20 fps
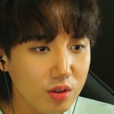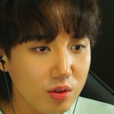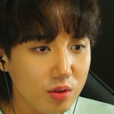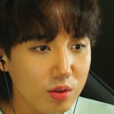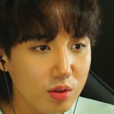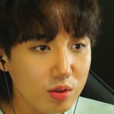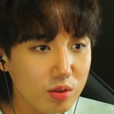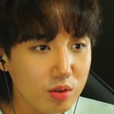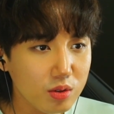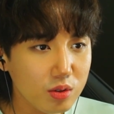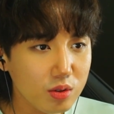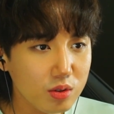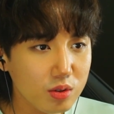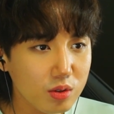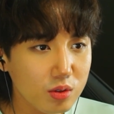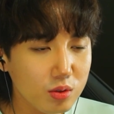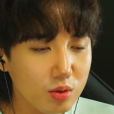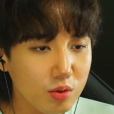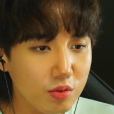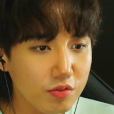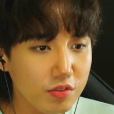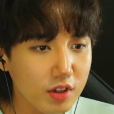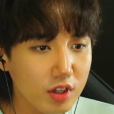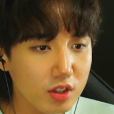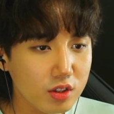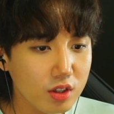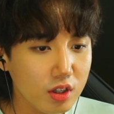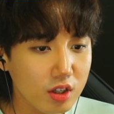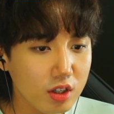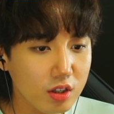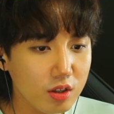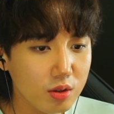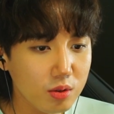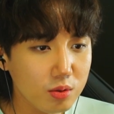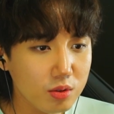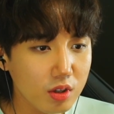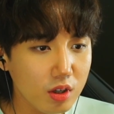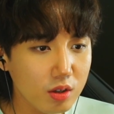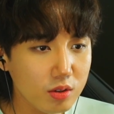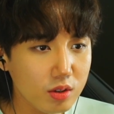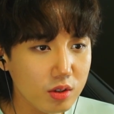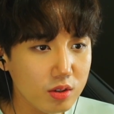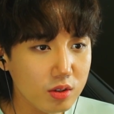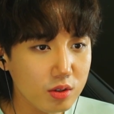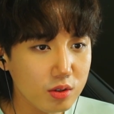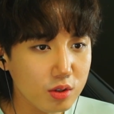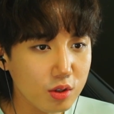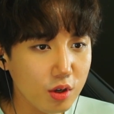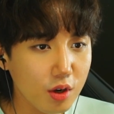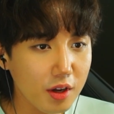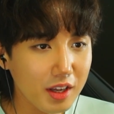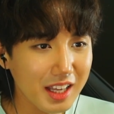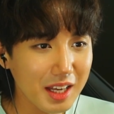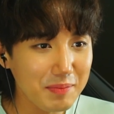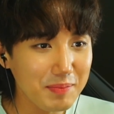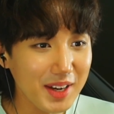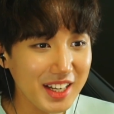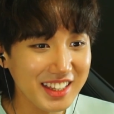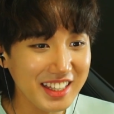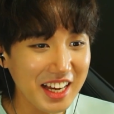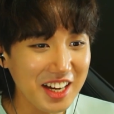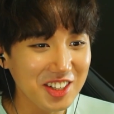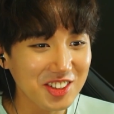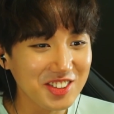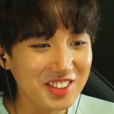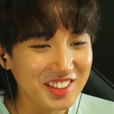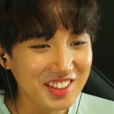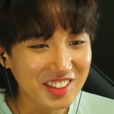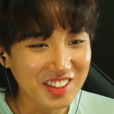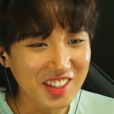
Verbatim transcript: No, no, no, no, don't fall, doggo. No, no, no, go, get back down!